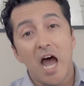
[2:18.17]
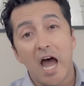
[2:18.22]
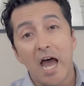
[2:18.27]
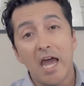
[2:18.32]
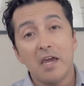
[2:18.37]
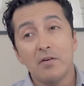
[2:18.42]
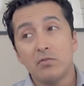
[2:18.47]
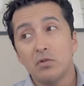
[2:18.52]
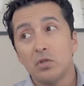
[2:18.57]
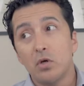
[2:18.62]

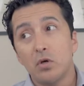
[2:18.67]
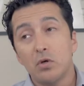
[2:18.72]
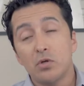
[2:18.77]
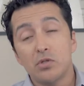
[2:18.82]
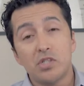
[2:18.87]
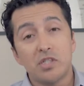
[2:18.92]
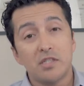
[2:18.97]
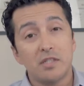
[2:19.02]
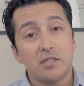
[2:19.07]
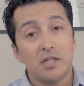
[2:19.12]
I have
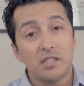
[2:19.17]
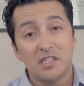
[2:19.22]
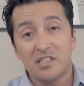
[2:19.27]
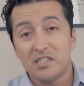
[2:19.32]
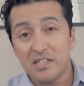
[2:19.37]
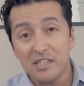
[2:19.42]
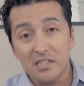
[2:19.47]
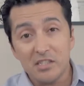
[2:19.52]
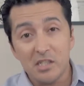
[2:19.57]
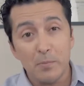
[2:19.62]
lost
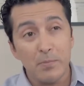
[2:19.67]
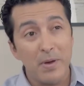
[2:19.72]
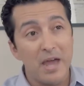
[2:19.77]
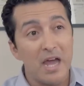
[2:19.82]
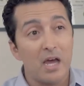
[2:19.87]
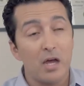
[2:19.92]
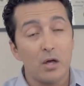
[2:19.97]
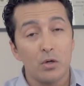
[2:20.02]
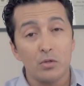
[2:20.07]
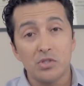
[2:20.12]
60
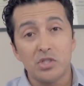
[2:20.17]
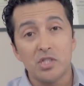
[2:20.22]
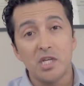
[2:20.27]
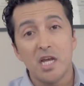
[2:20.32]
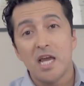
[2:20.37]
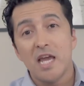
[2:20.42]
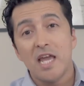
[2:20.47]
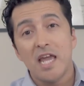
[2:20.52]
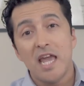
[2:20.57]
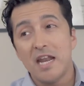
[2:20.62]
pounds
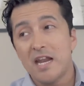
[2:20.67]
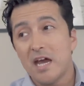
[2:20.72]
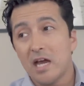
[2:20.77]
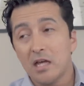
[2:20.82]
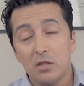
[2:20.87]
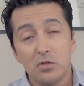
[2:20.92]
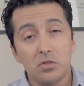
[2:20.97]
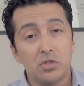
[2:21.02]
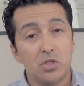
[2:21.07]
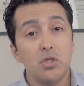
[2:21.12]
and I
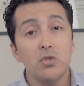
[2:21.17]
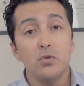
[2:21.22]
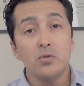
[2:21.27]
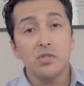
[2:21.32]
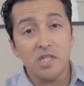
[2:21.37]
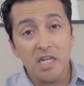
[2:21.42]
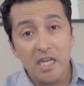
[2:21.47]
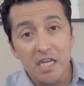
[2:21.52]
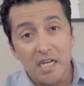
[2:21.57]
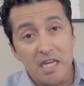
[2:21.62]
look too
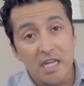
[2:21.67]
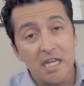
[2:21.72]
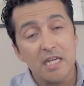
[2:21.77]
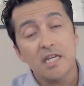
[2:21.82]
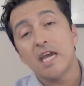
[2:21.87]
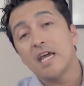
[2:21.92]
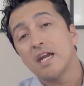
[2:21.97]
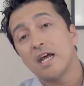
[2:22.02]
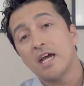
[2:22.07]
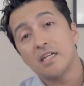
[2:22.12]
skinny.
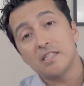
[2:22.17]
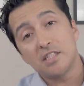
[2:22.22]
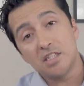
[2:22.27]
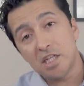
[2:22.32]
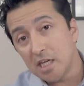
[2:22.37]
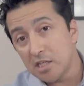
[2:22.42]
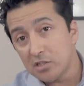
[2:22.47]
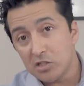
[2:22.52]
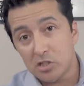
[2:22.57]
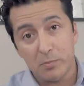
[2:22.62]
Can I
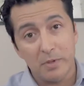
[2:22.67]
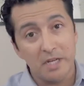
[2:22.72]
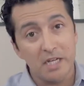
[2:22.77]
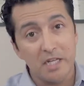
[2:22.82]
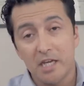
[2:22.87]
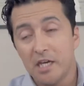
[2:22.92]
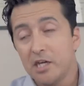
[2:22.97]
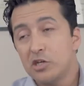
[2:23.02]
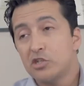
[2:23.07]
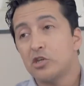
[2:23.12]
change this
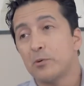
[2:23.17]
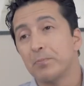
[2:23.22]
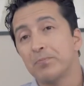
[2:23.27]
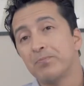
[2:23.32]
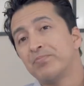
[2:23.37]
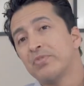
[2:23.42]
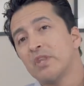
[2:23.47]
medication?